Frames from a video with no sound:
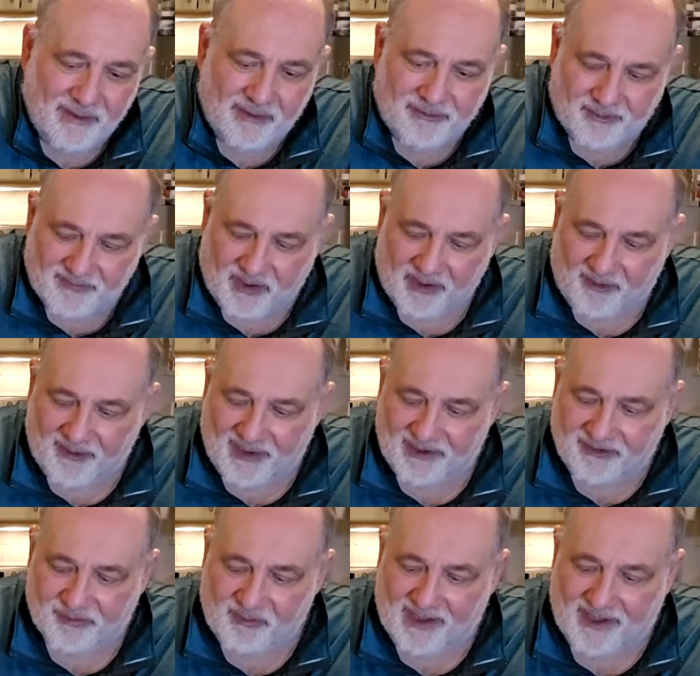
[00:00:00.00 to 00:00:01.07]
So we've got our
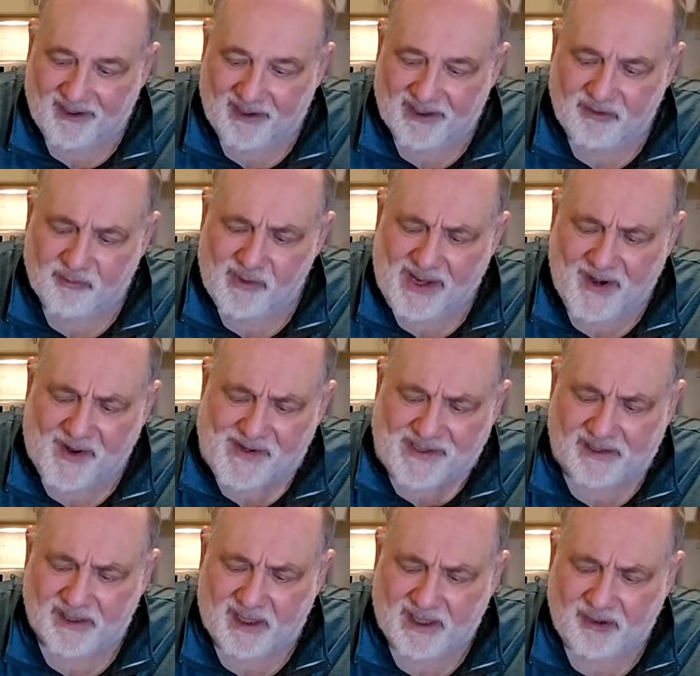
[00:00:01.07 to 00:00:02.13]
nice red onion. Red
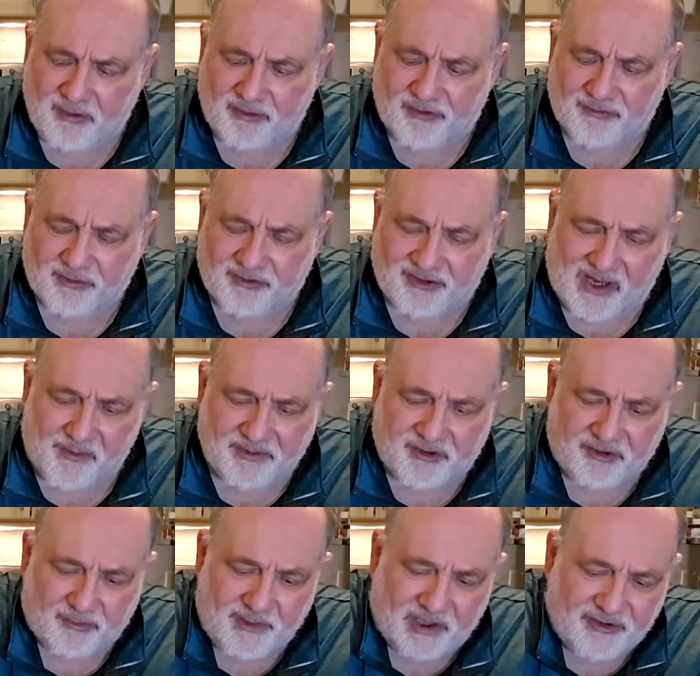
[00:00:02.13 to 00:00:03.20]
onion I use for
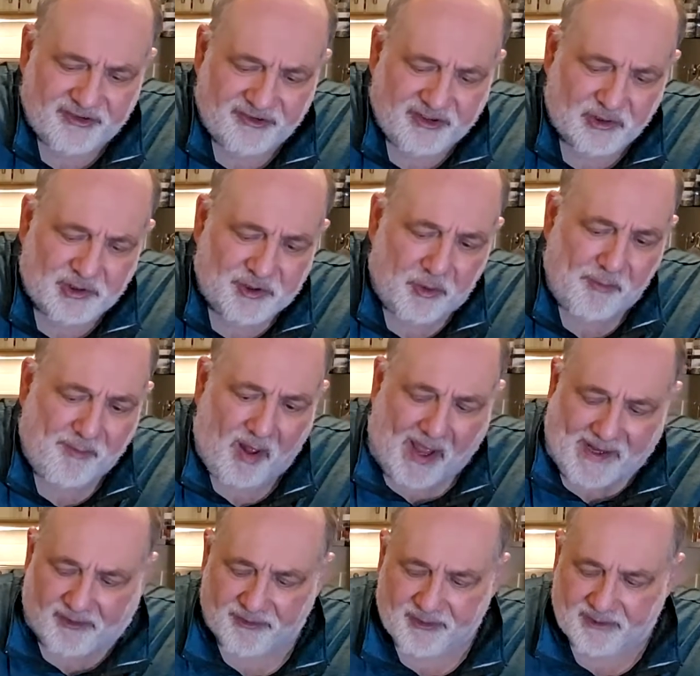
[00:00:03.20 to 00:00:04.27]
sandwiches because it's a little
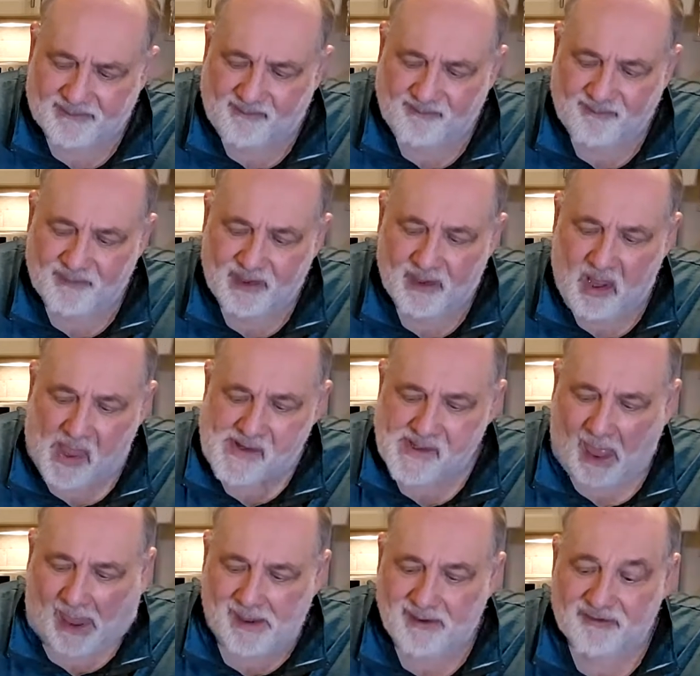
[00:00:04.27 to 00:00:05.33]
milder.
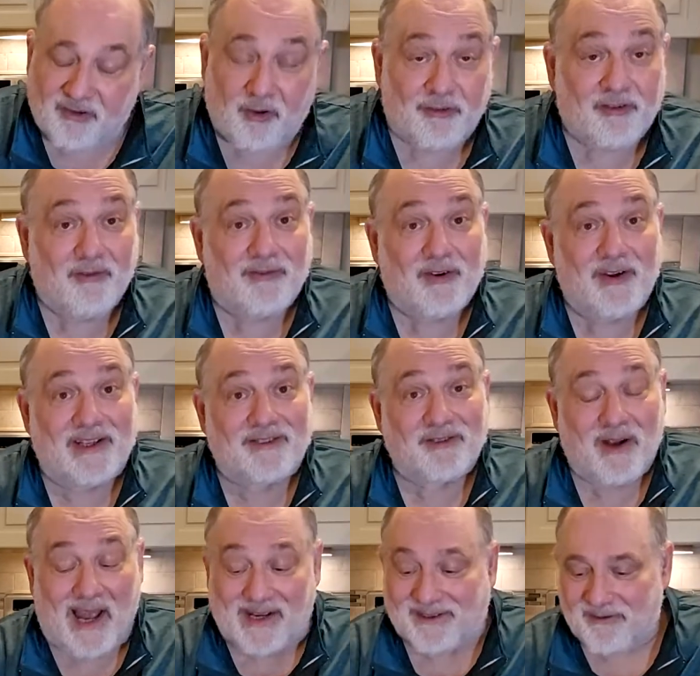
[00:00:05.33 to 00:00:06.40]
It's also very
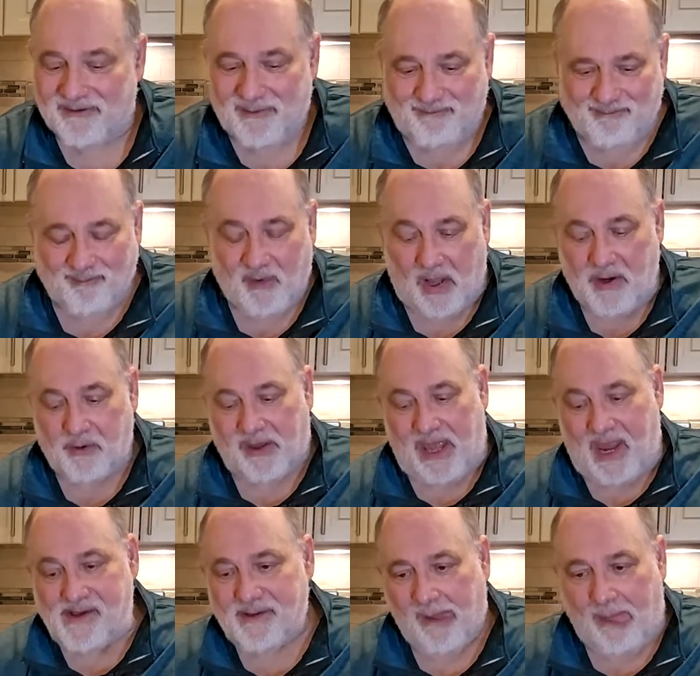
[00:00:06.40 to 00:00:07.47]
attractive.
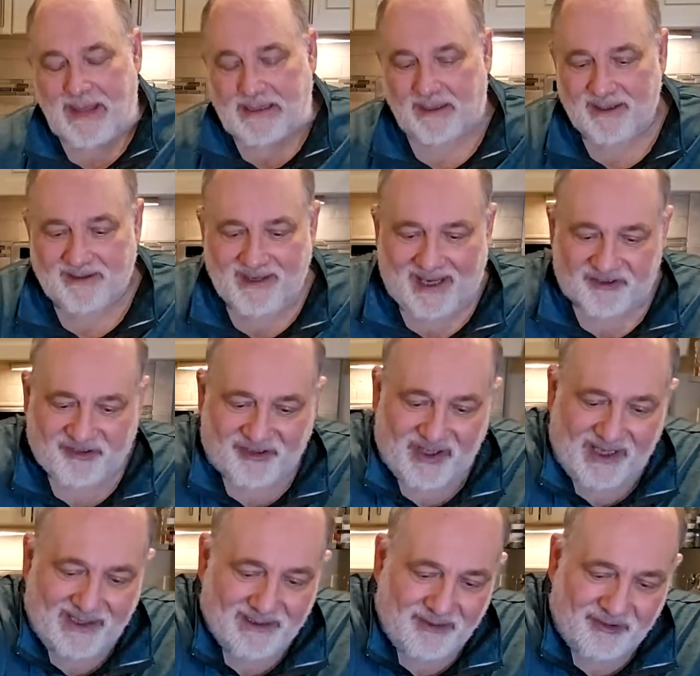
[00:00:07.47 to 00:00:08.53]
Okay, next
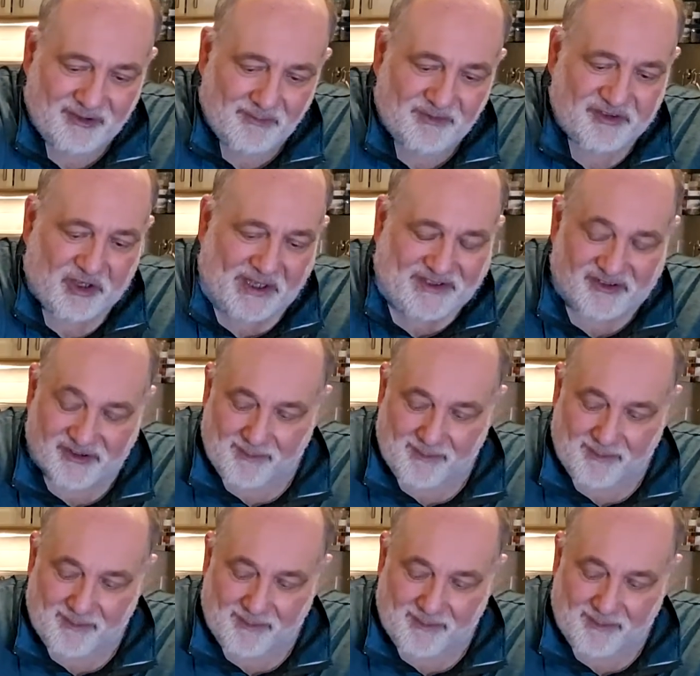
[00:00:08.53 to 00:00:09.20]
thing, some sliced